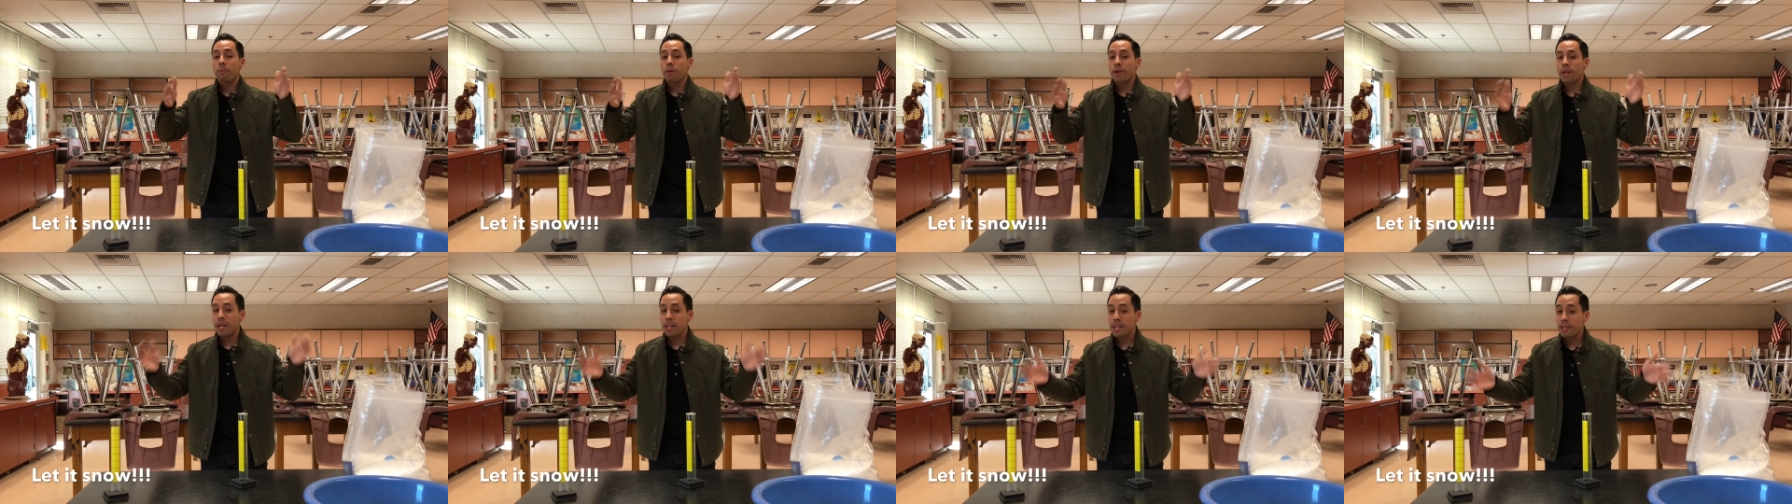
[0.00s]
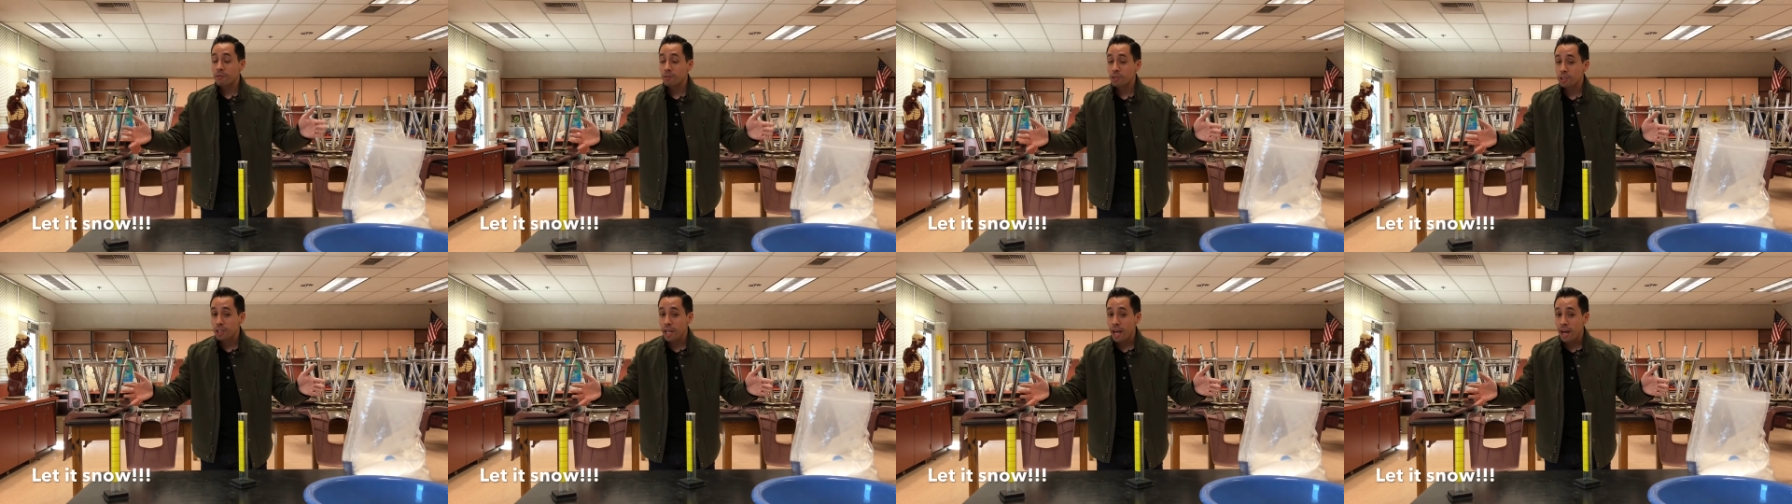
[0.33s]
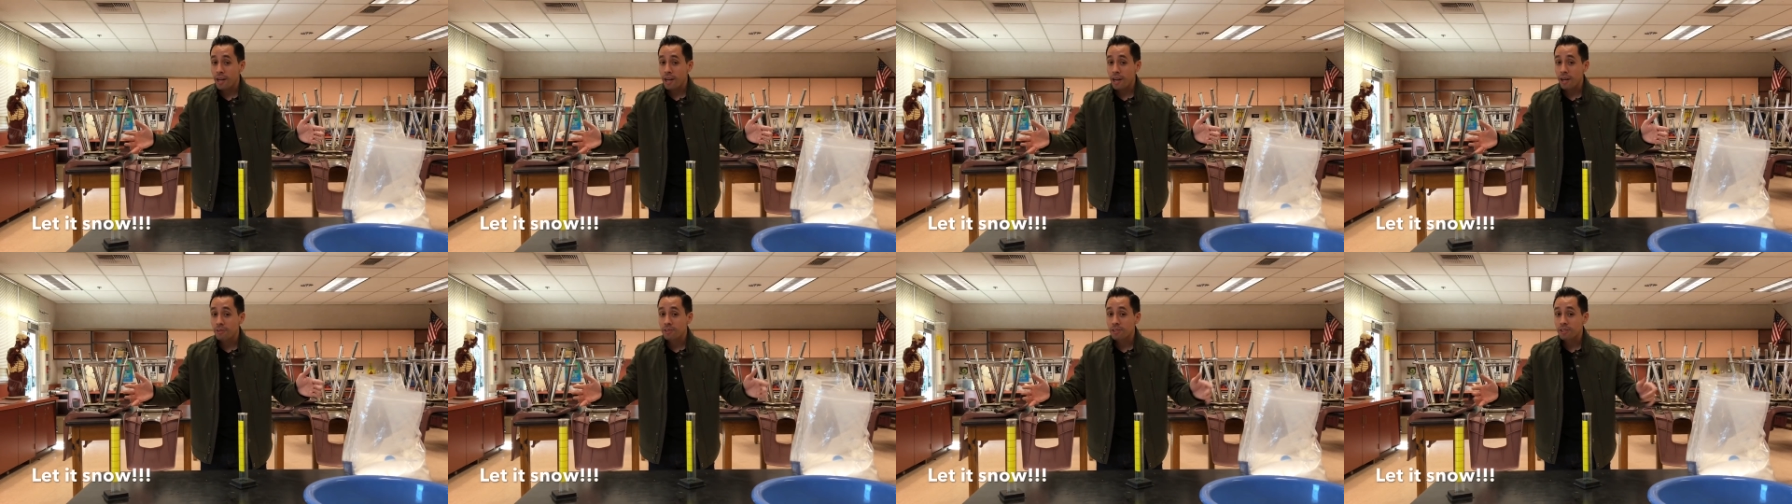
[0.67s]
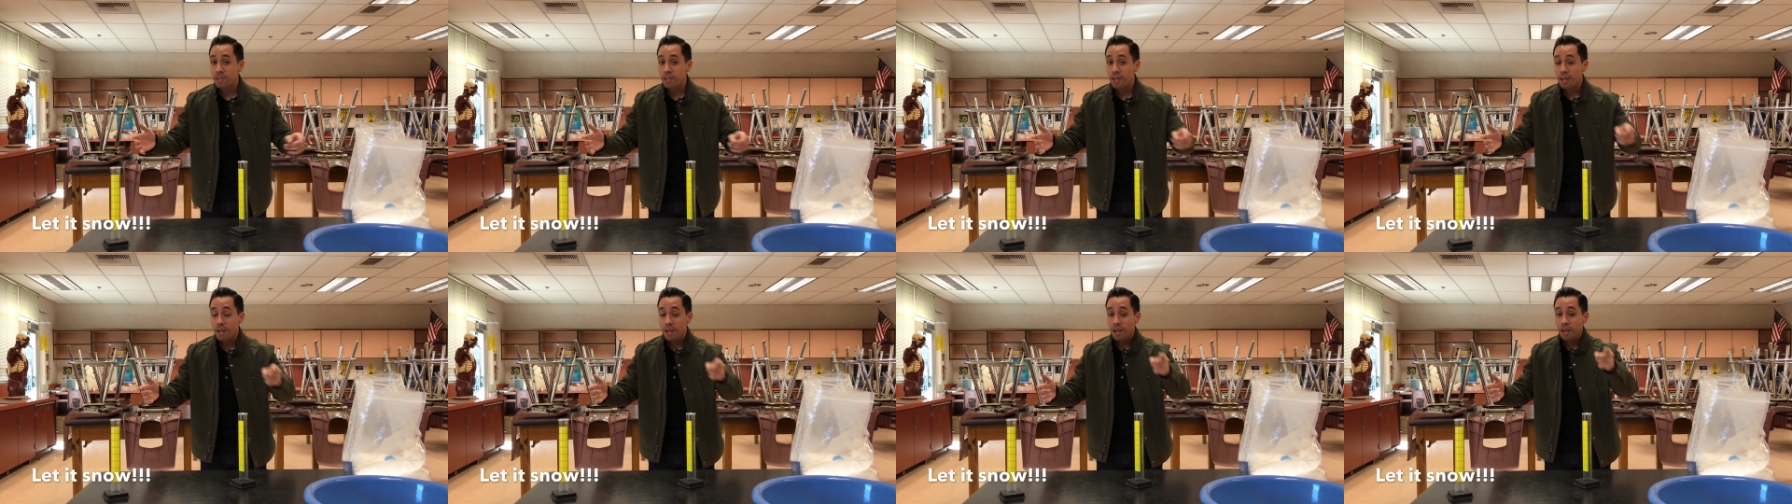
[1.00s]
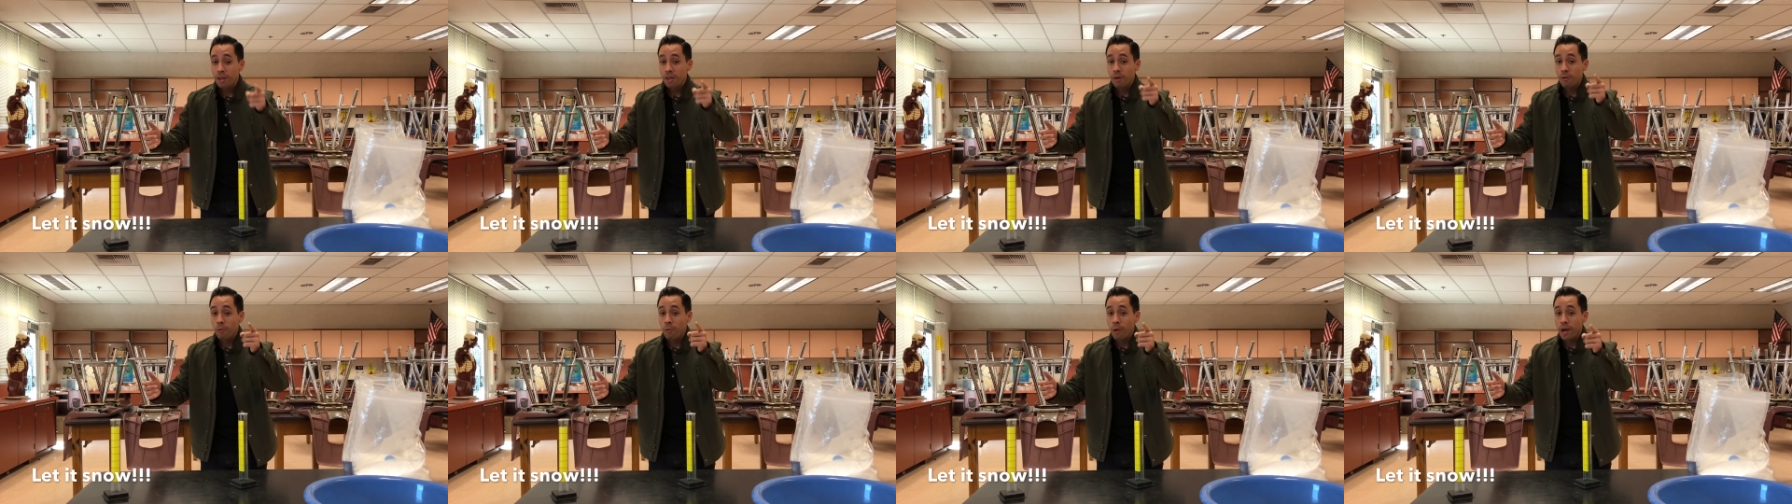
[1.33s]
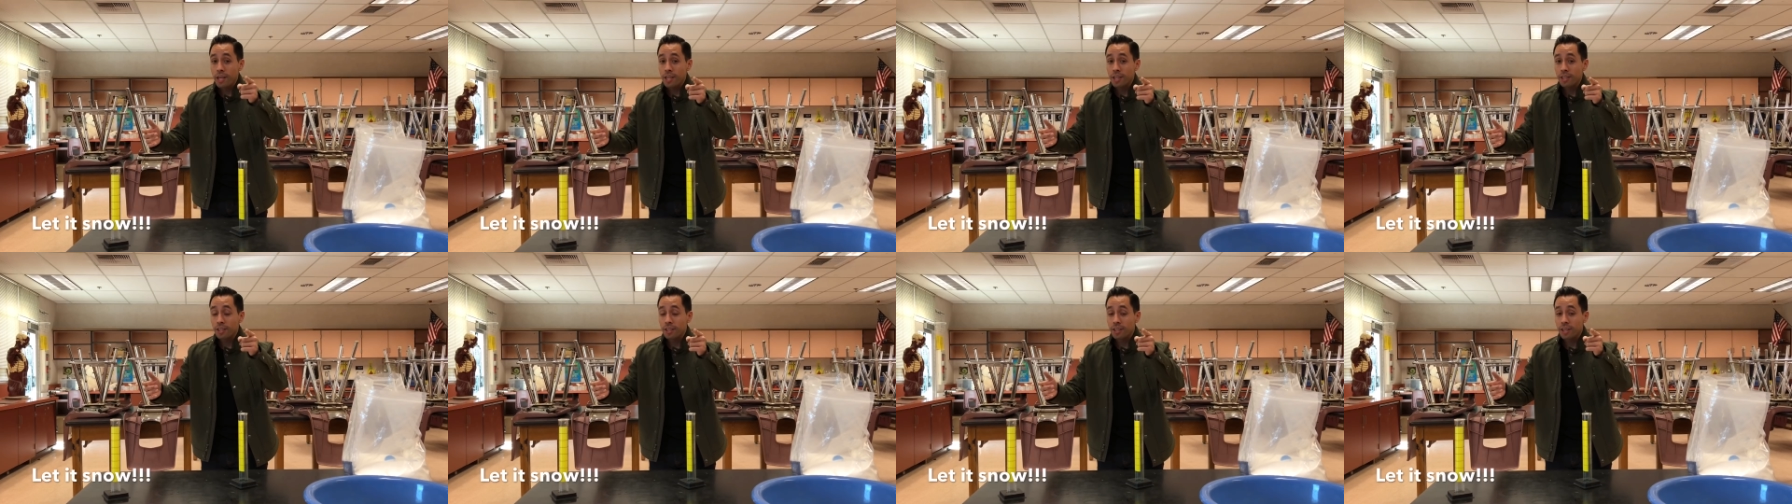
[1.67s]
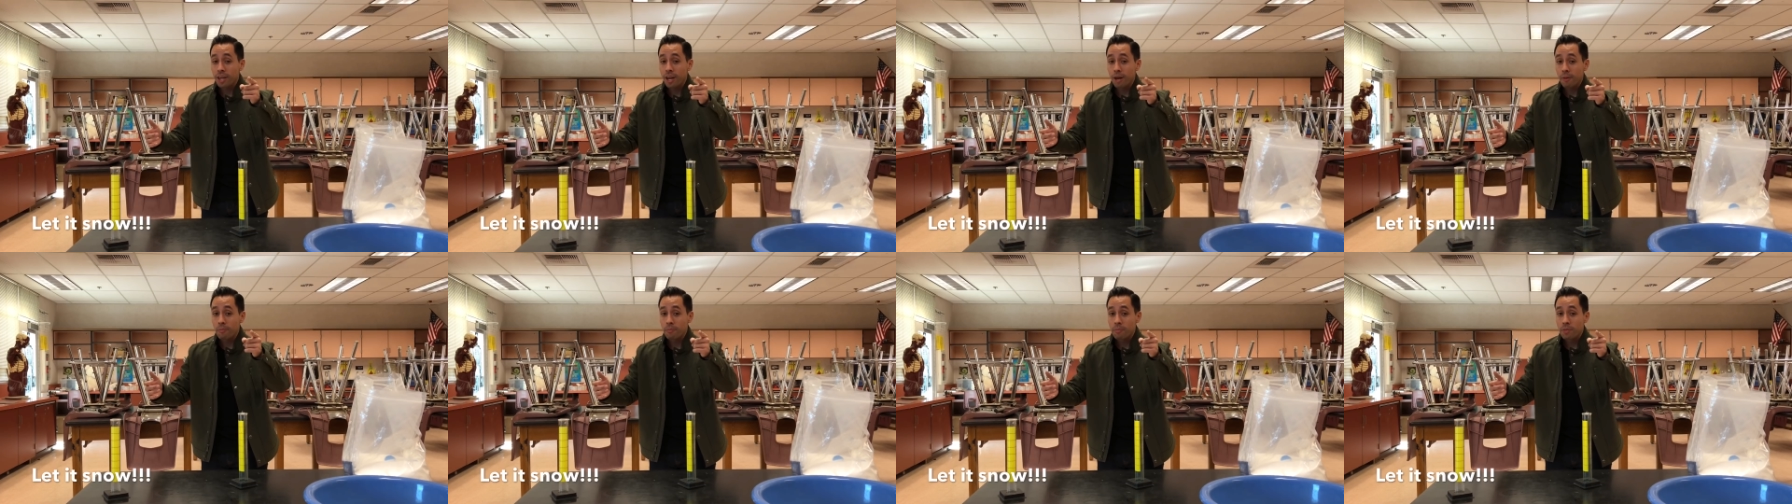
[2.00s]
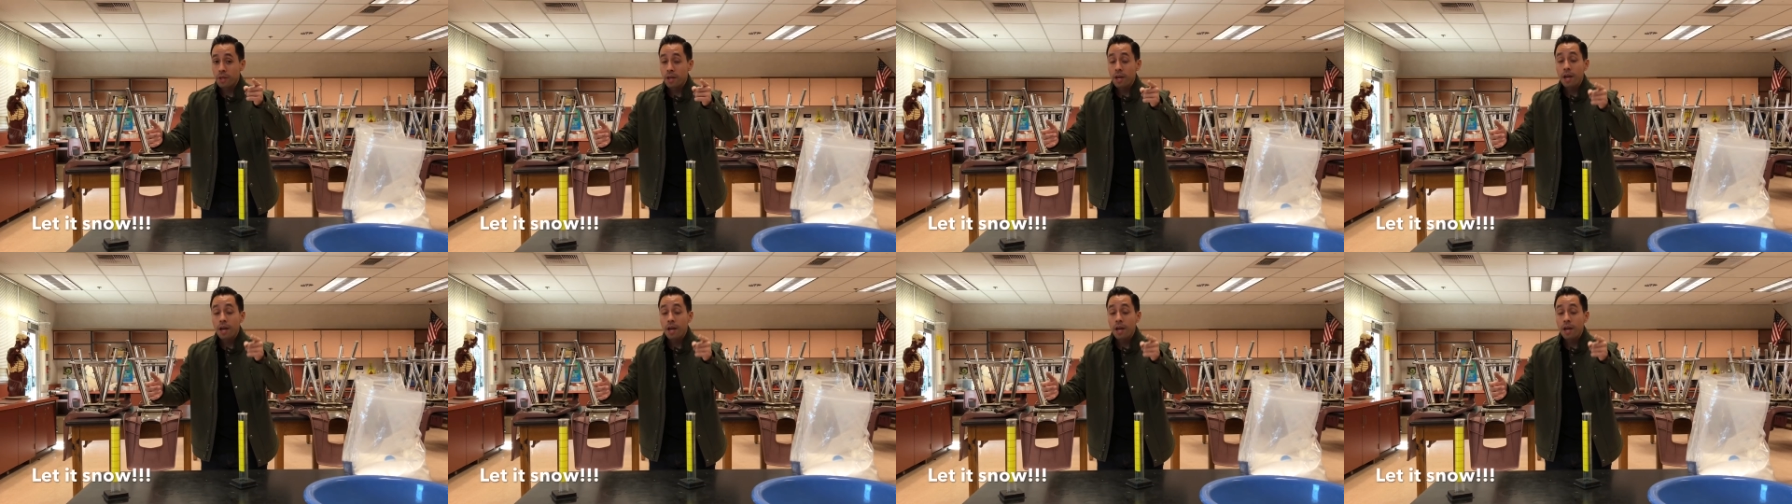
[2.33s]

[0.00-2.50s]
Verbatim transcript: plenty of shout outs waiting to come.